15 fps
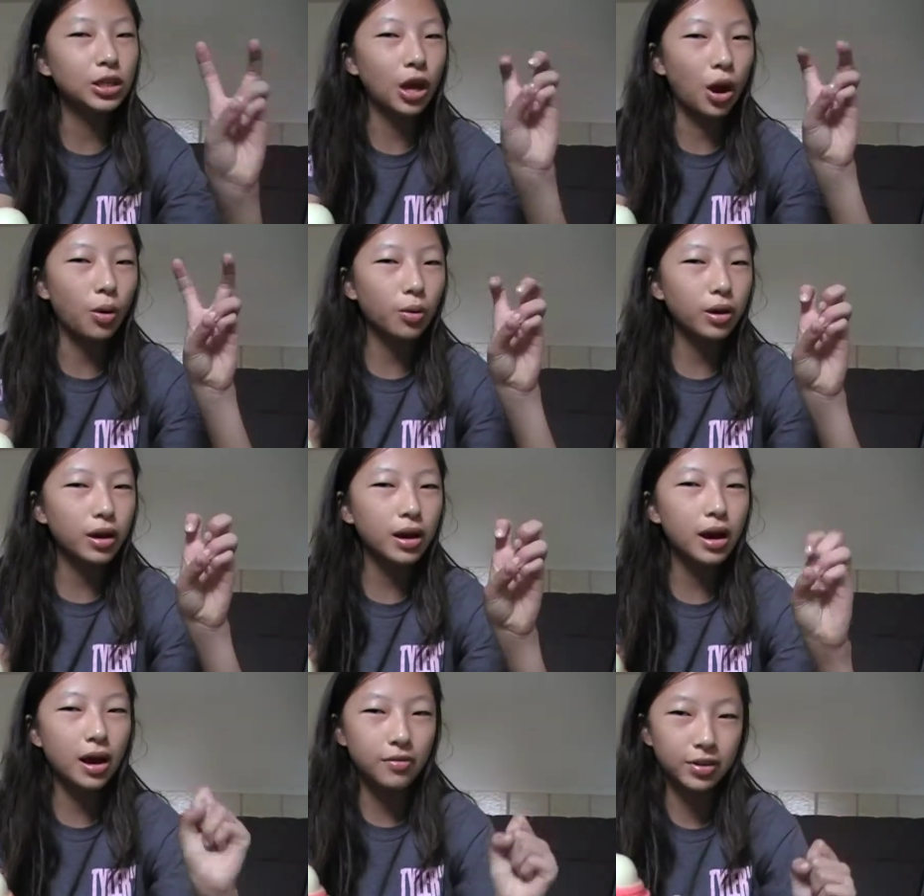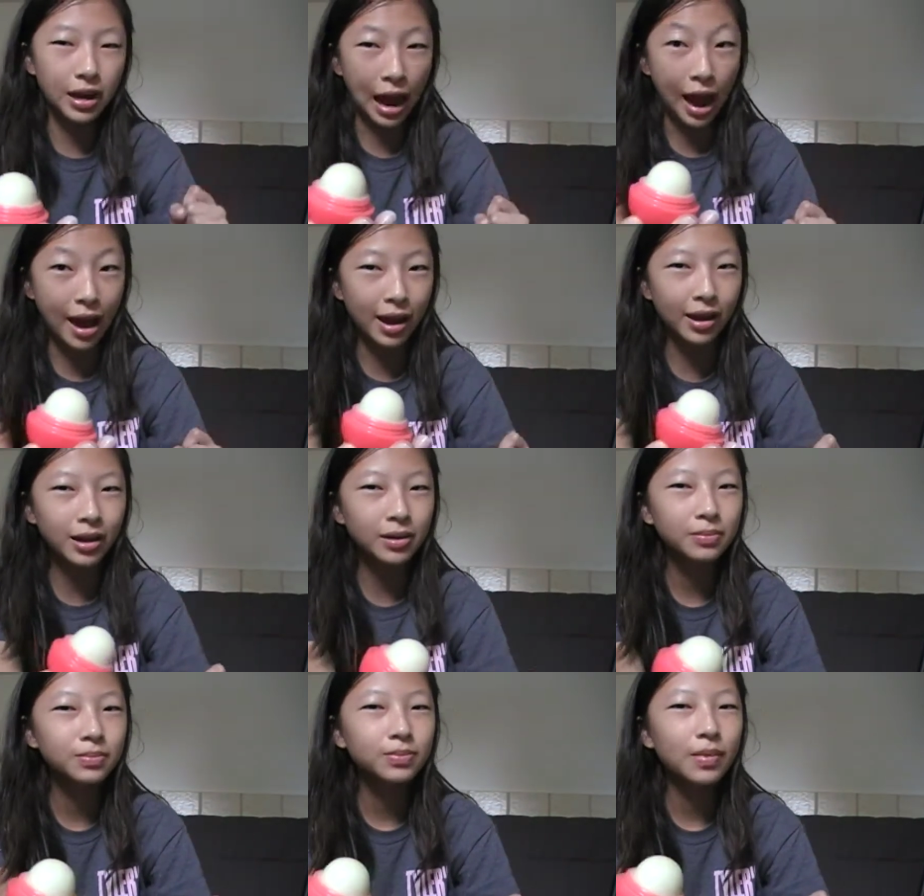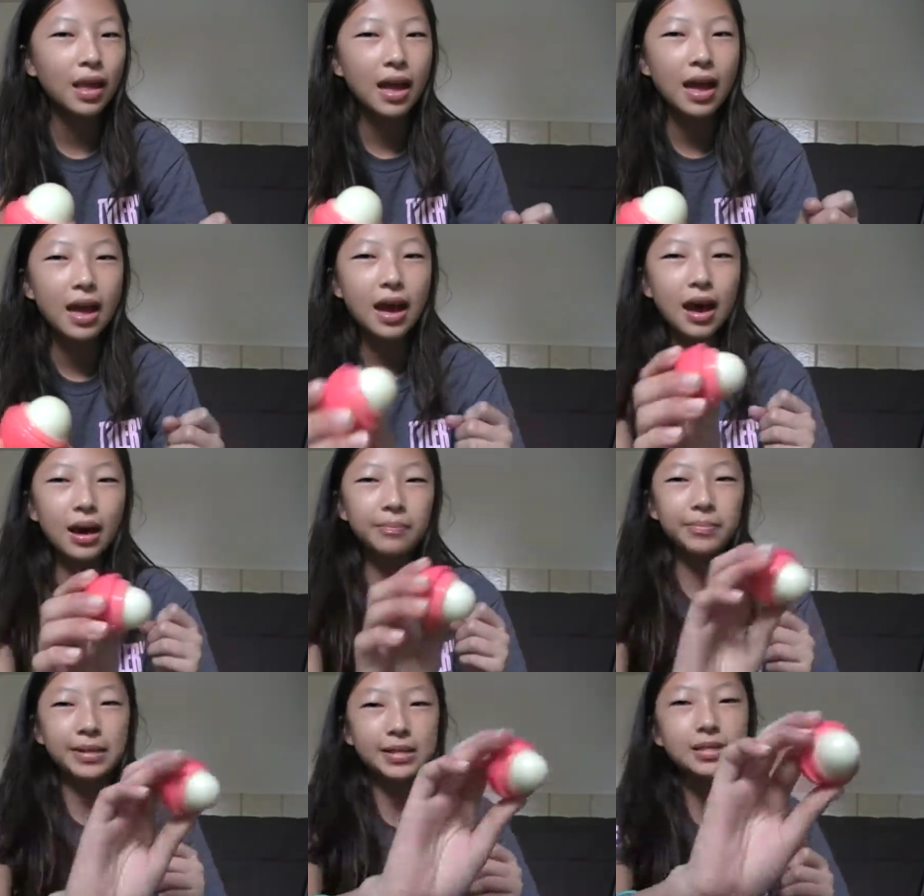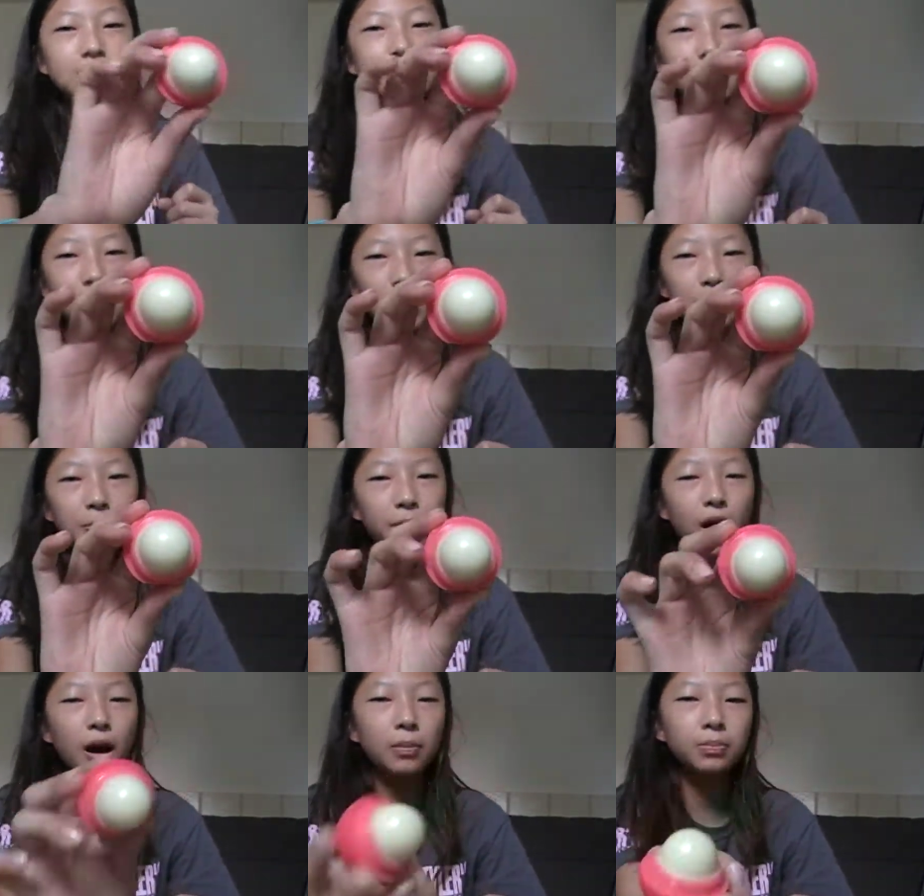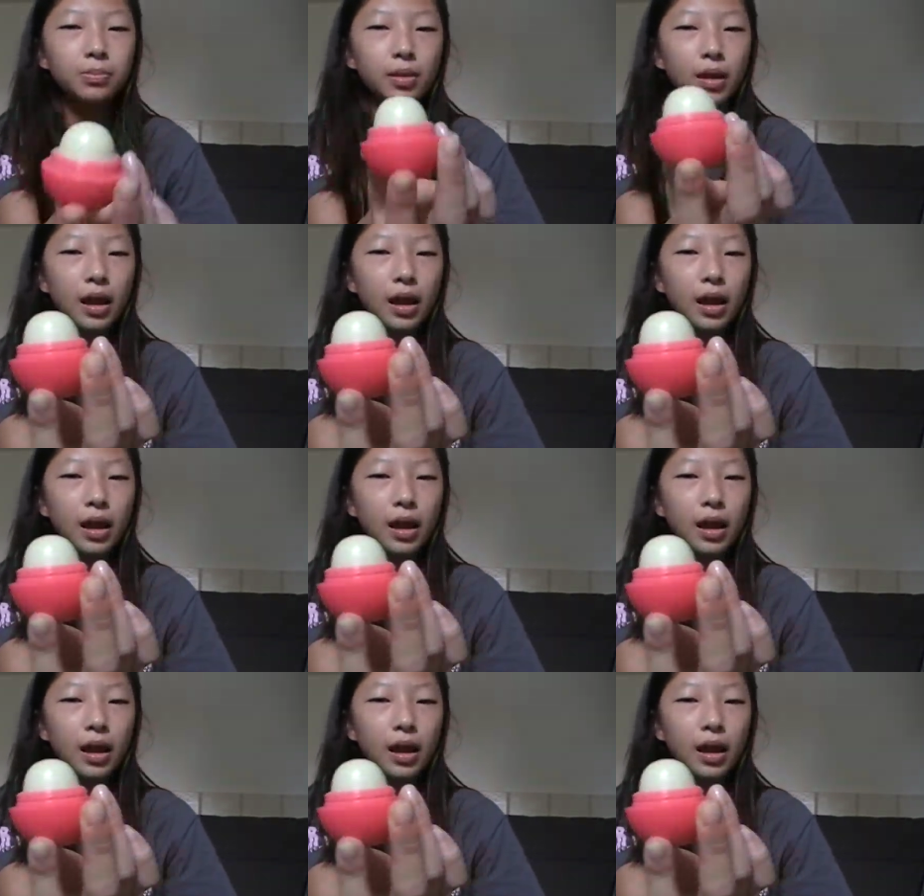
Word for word: yolk of an egg. Um, this is the lip balm,